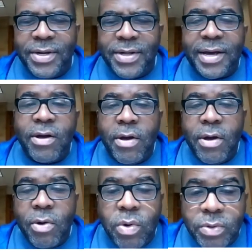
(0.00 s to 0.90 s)
Hear that?
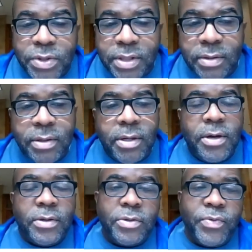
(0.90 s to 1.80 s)
Quotient.
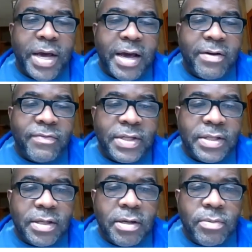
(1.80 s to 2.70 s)
So we have
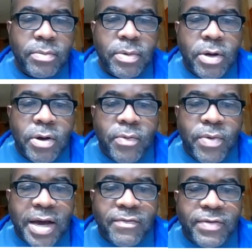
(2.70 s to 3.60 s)
sum,
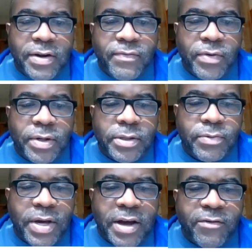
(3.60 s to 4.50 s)
we have difference,
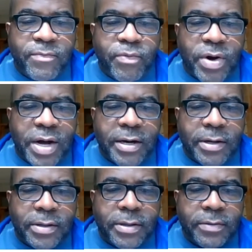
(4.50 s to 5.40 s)
we have
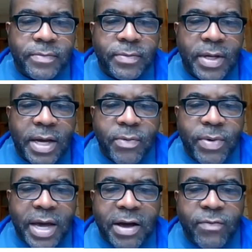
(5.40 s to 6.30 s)
product, and
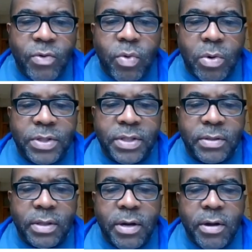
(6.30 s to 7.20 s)
we have quotient.